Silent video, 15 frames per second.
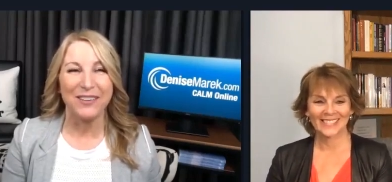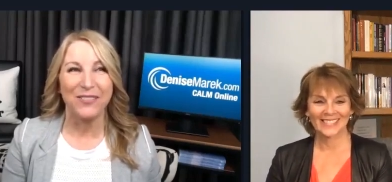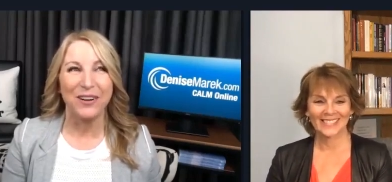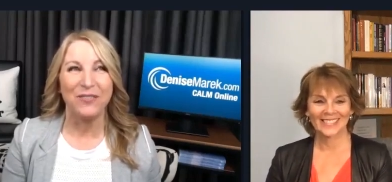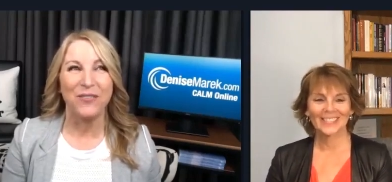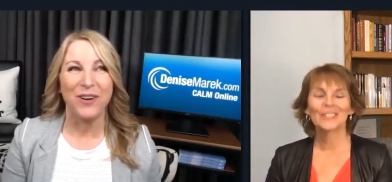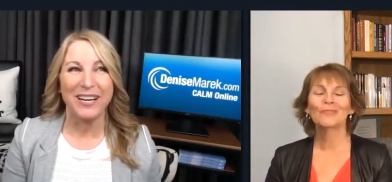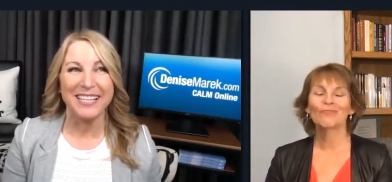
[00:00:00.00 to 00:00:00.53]
Speaker 1: out to
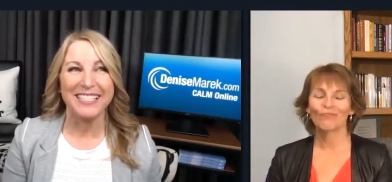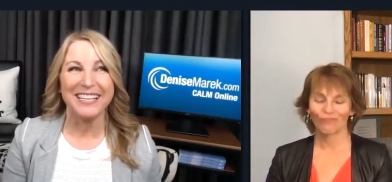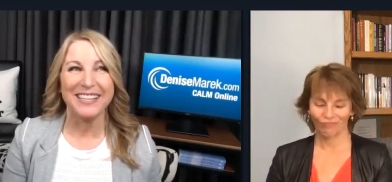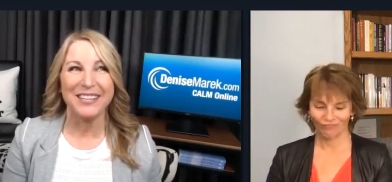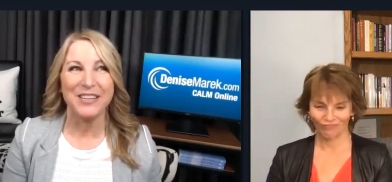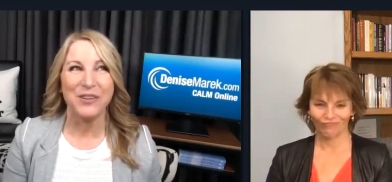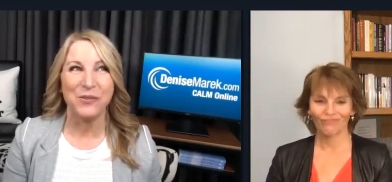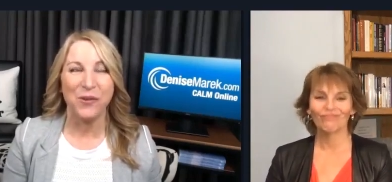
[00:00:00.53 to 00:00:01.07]
someone, what is
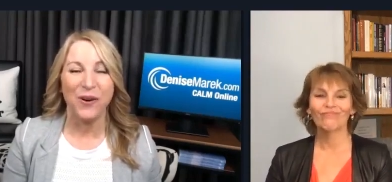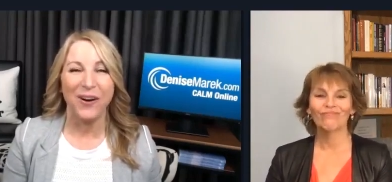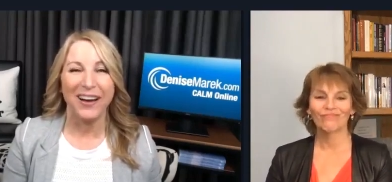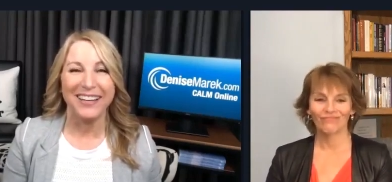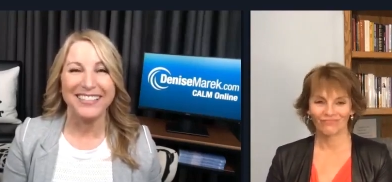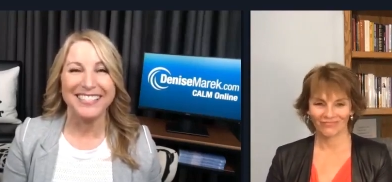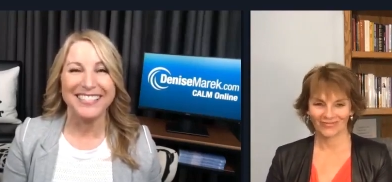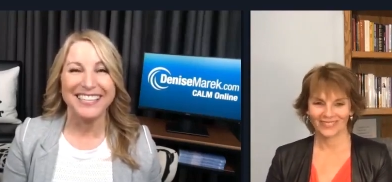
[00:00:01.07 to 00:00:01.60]
it that you
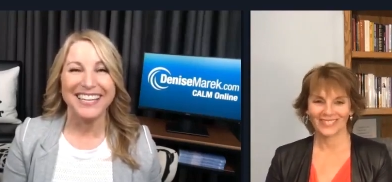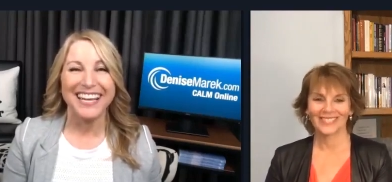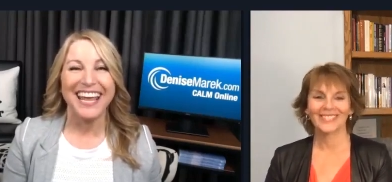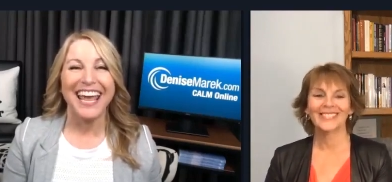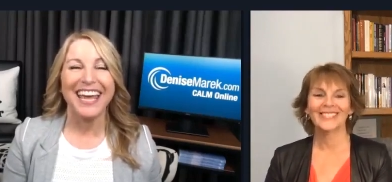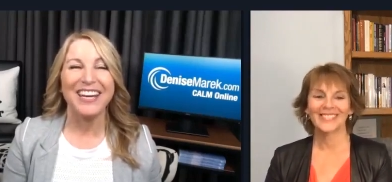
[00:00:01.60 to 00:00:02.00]
want?